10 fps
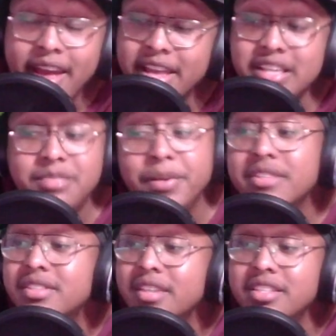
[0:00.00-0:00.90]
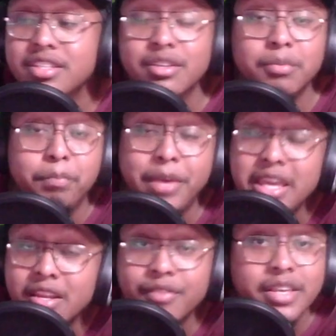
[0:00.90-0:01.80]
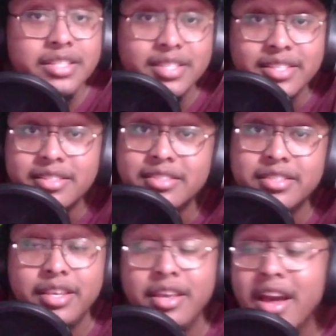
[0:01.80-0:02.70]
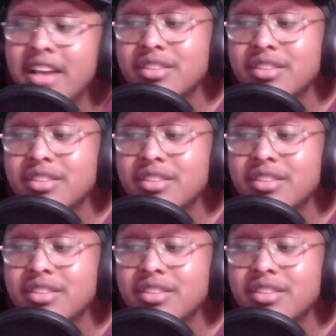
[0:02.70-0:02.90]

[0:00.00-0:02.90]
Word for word: He's been such a beacon of consistency,